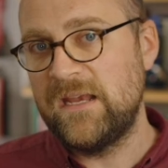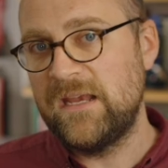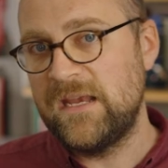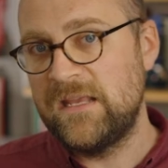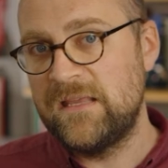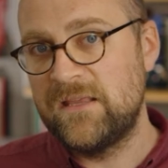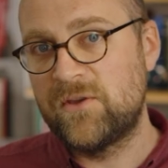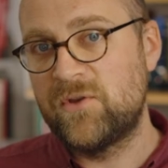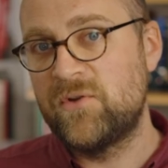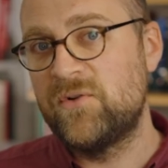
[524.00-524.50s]

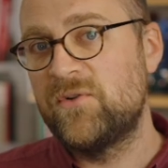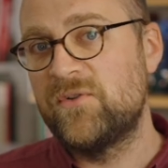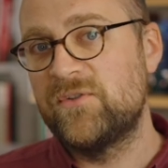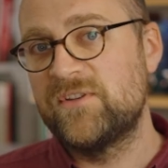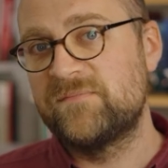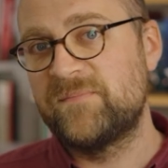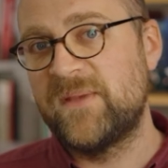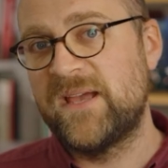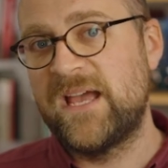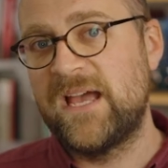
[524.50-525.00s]
in the
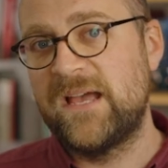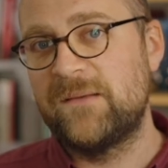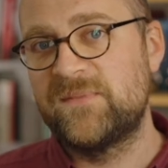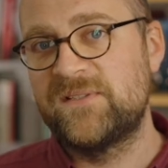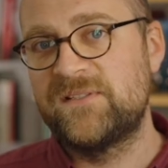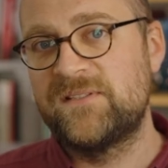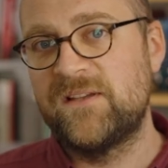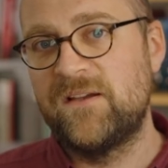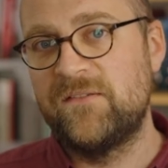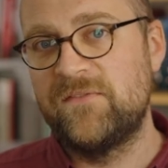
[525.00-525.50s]
cause,
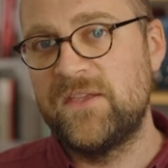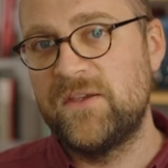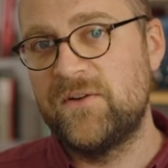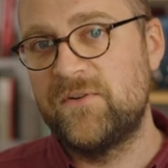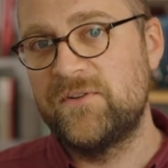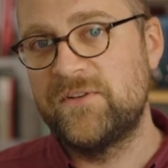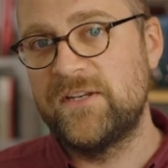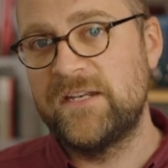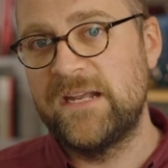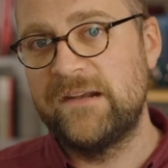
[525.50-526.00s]
perhaps, of the
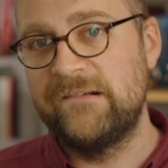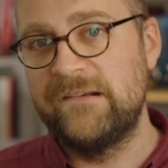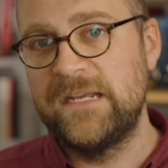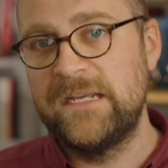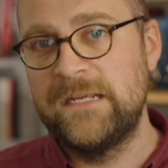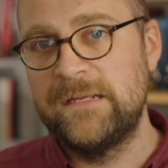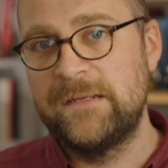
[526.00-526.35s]
ordinary.